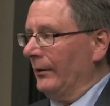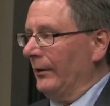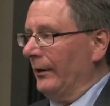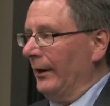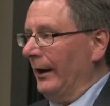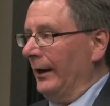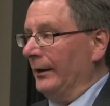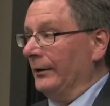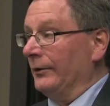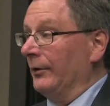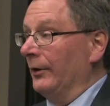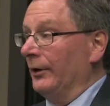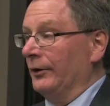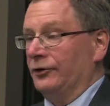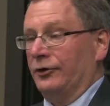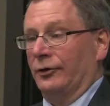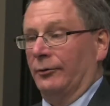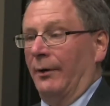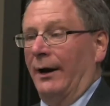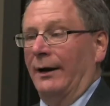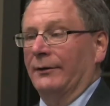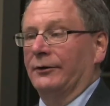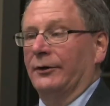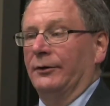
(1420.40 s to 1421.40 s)
and she
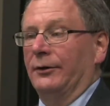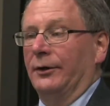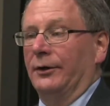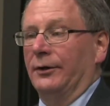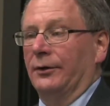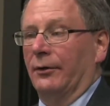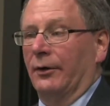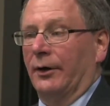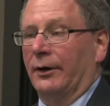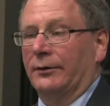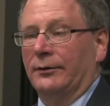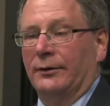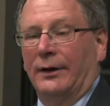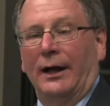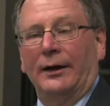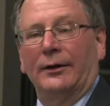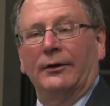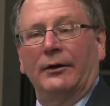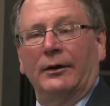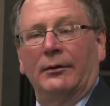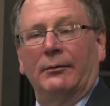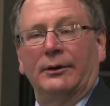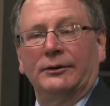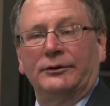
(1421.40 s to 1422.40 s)
arrives in New York not
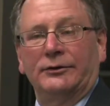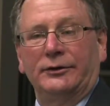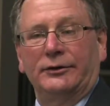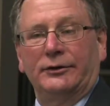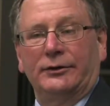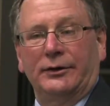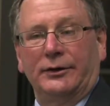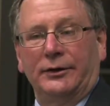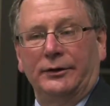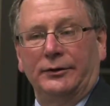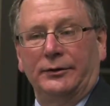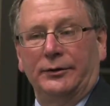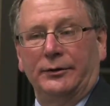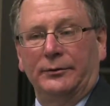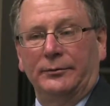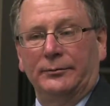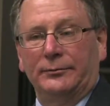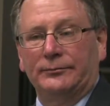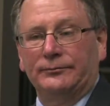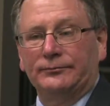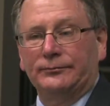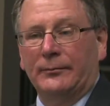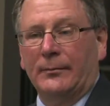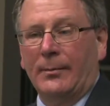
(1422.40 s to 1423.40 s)
knowing what she's going to do.
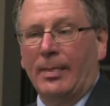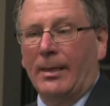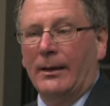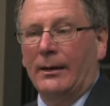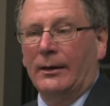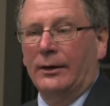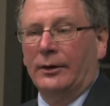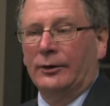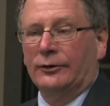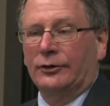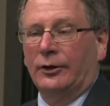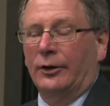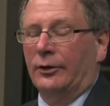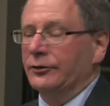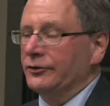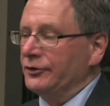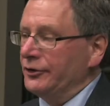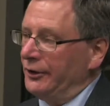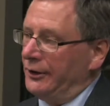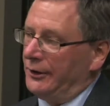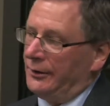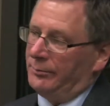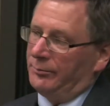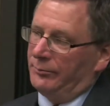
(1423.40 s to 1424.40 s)
So
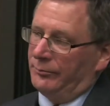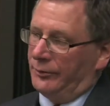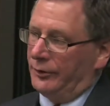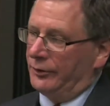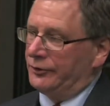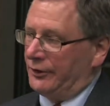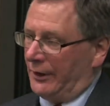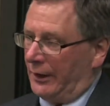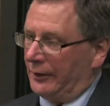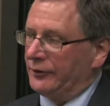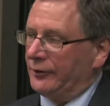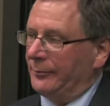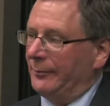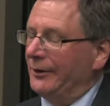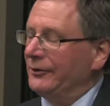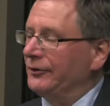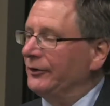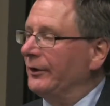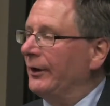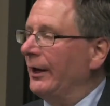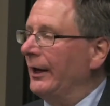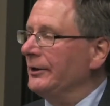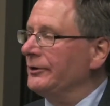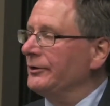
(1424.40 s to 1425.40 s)
she had some
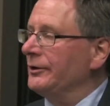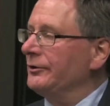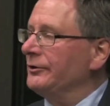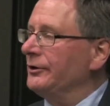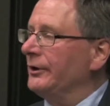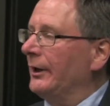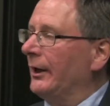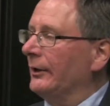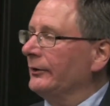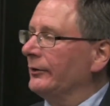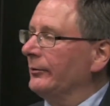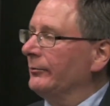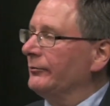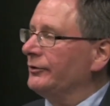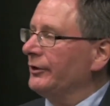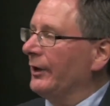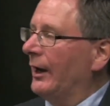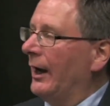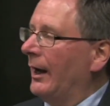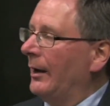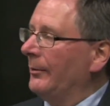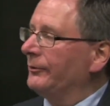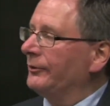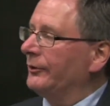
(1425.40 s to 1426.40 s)
education. She got some
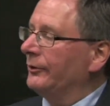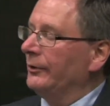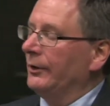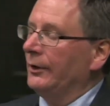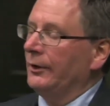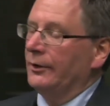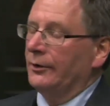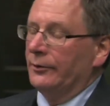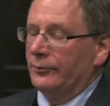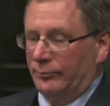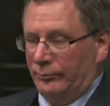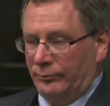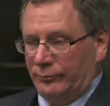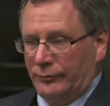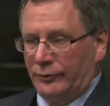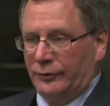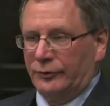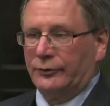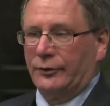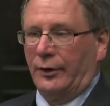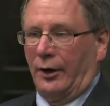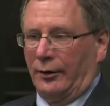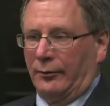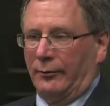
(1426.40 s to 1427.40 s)
jobs,
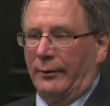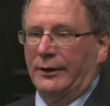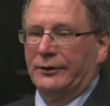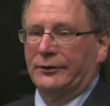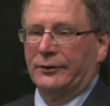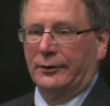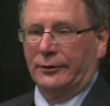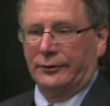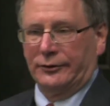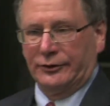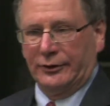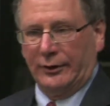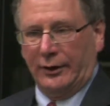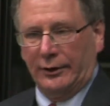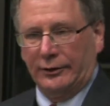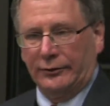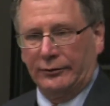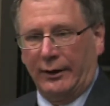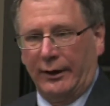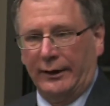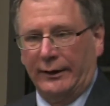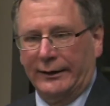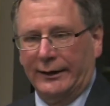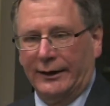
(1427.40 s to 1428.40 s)
started raising her son,
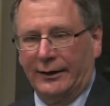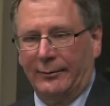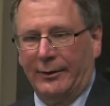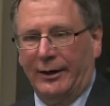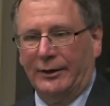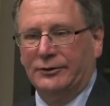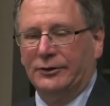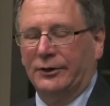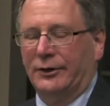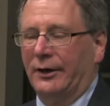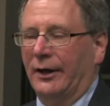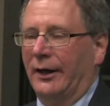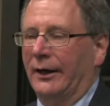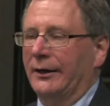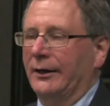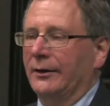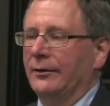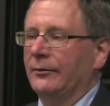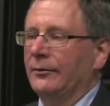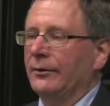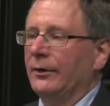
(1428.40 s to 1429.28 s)
trying to get him educated.